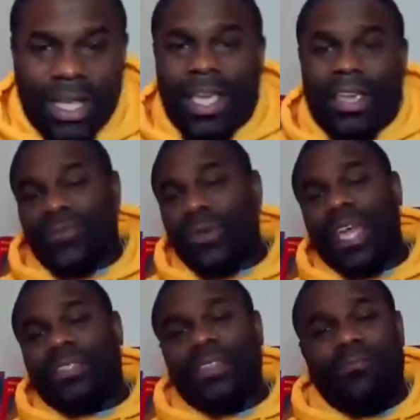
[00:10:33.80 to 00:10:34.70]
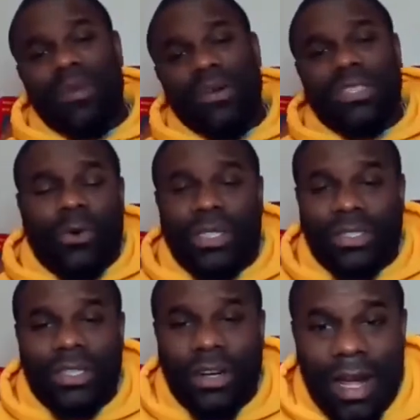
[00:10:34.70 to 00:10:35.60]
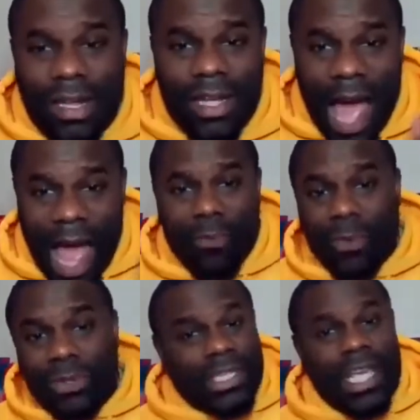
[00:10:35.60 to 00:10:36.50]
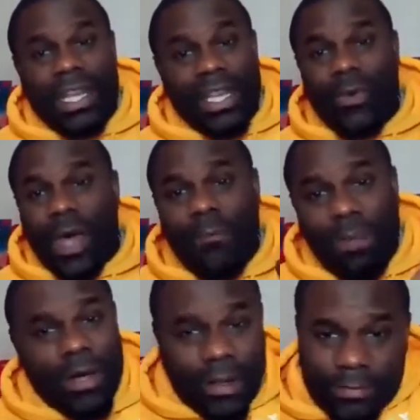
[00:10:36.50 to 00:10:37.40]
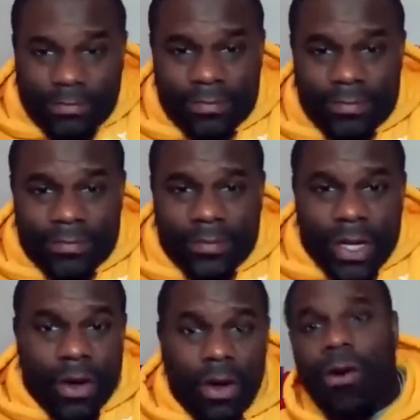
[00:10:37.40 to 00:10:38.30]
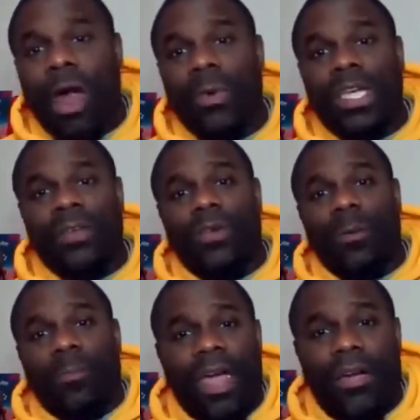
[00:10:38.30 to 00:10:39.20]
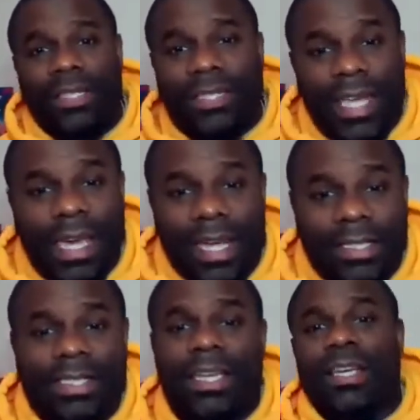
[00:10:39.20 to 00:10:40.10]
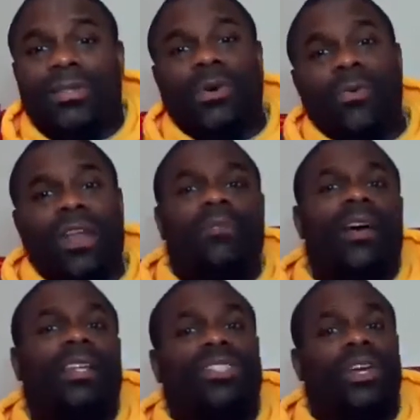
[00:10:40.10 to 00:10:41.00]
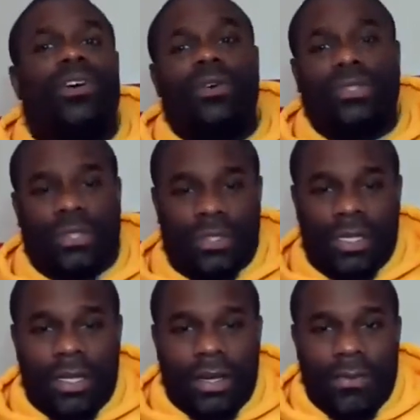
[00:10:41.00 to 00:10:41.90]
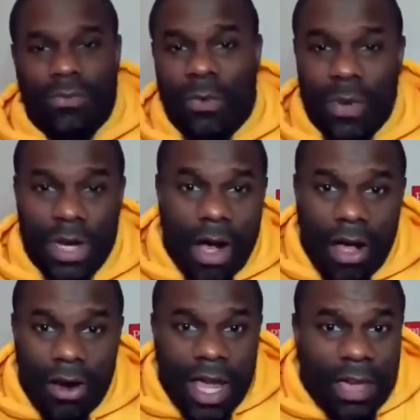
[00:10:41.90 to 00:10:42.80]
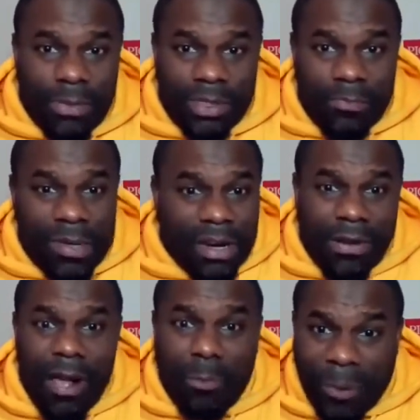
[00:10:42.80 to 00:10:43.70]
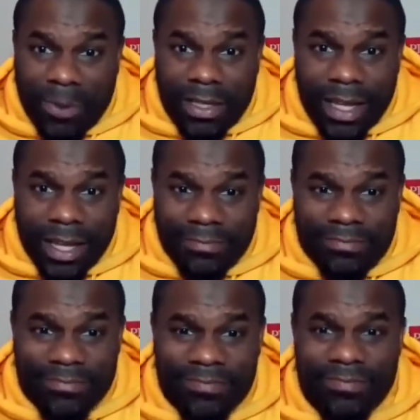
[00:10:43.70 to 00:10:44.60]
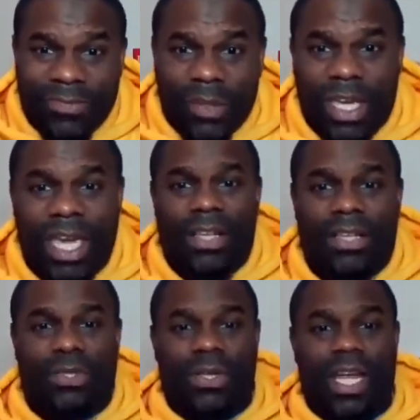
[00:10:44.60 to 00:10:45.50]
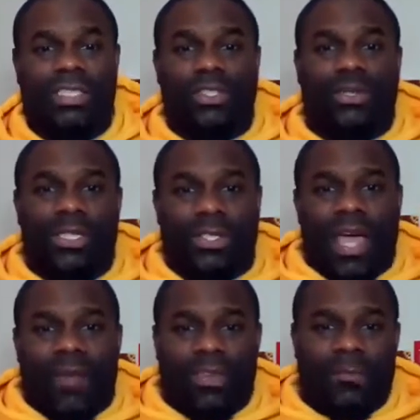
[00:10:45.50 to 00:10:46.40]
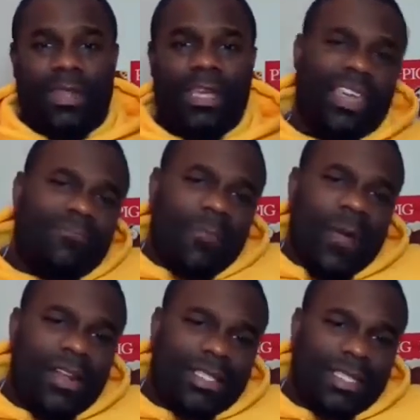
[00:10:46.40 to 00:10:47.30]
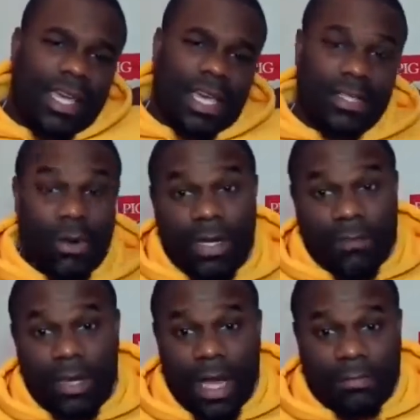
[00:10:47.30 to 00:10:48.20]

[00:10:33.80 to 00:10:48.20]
If you answer the bonus question correctly, I will send you a book, or I will give your parents tickets to one of my shows when we all are able to be around people again. Okay, so that's the choice you have. You can be like, give my parents the tickets, or you can be like,